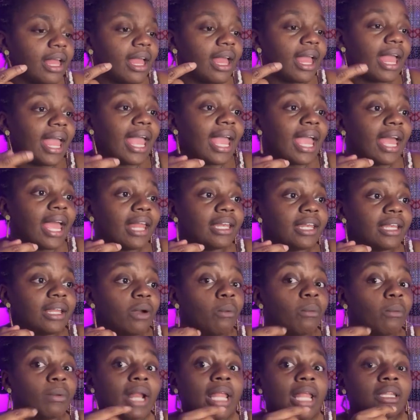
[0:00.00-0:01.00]
And
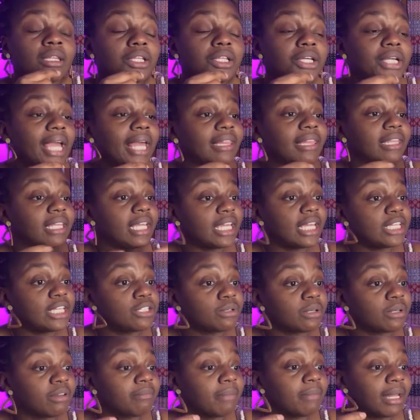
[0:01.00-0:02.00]
when I look at the
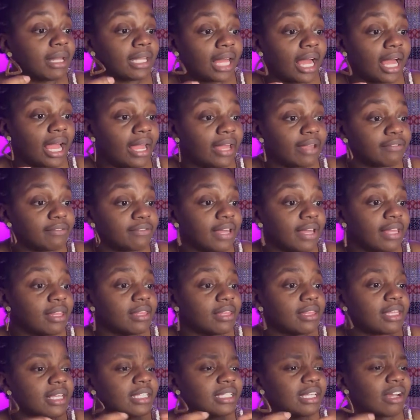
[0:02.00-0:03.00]
history of my life and the
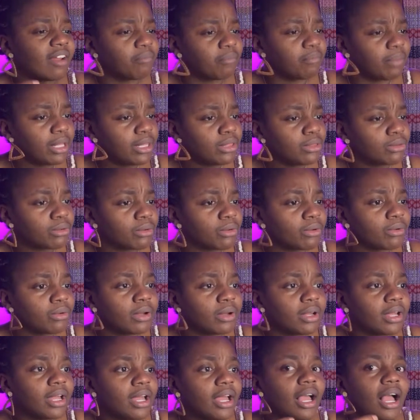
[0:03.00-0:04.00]
things that I've been through,
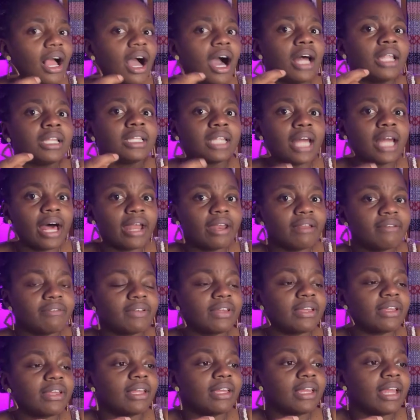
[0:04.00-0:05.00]
a lot of
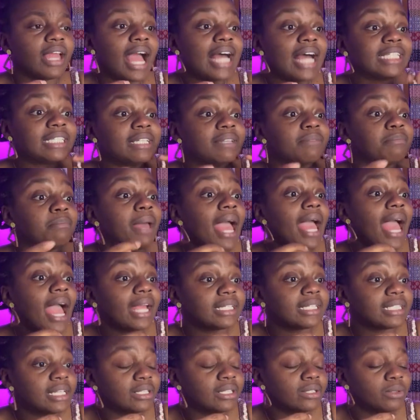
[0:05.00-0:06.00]
it has
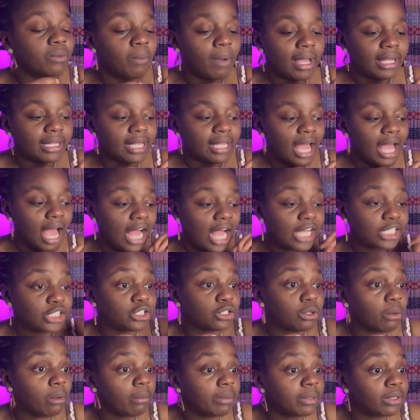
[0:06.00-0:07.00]
impacted the way that I
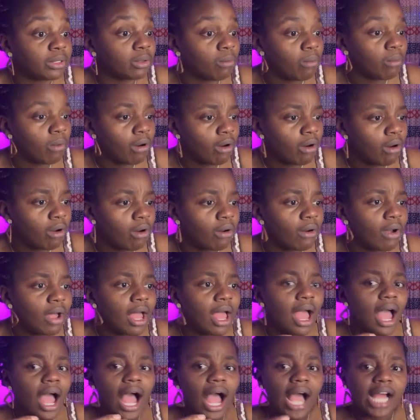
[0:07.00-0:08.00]
show up in the world.
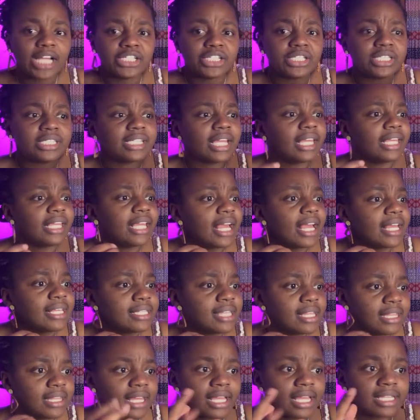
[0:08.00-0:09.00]
I just say yes
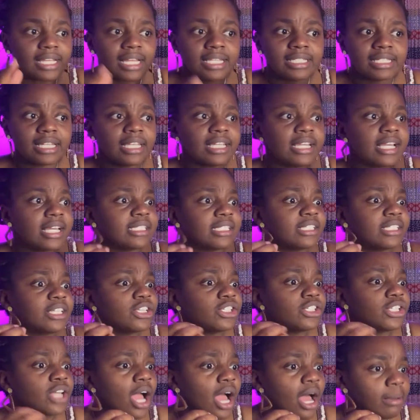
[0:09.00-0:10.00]
to things. I say yes to
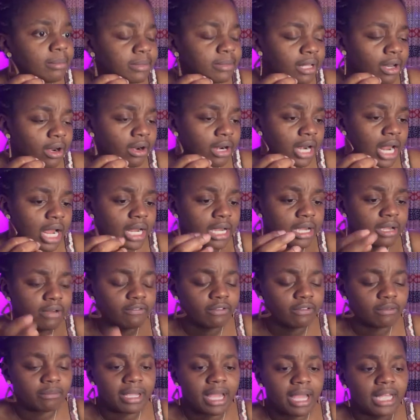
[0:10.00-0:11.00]
jobs that are not good
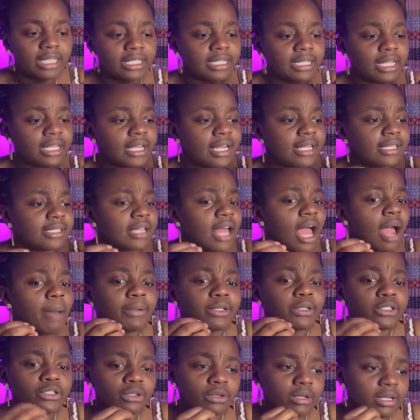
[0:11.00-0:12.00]
for me. I say yes to
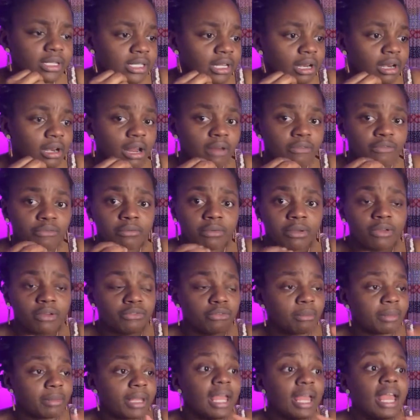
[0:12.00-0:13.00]
opportunities that are not good
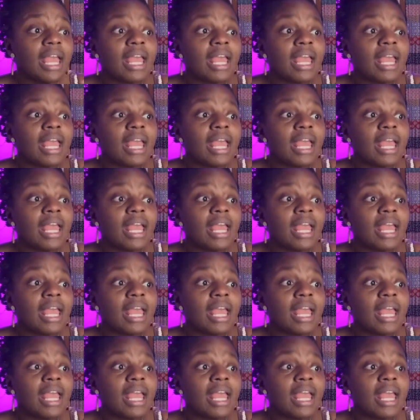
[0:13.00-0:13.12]
for me.